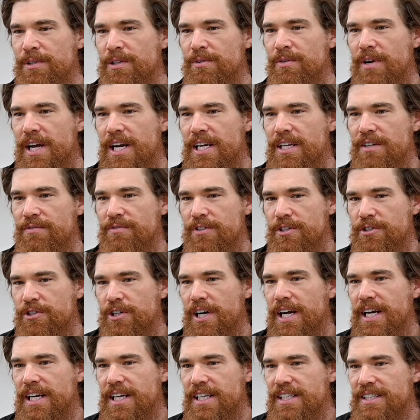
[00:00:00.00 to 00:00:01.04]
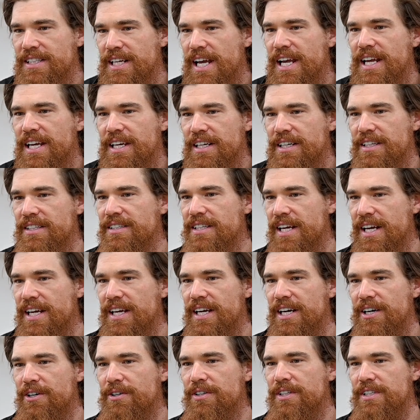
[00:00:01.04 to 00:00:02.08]
ready for training day in and day
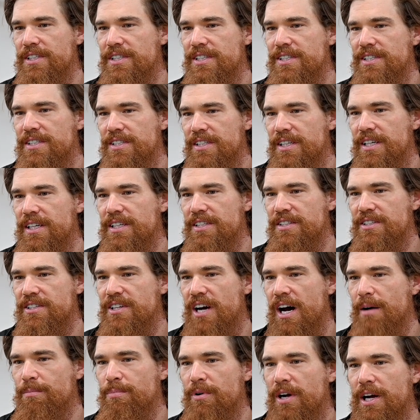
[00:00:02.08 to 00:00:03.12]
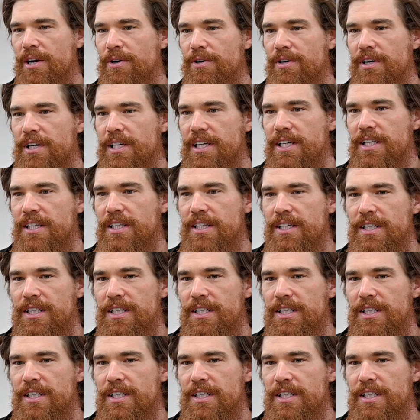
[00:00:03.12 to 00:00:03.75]
out is top priority.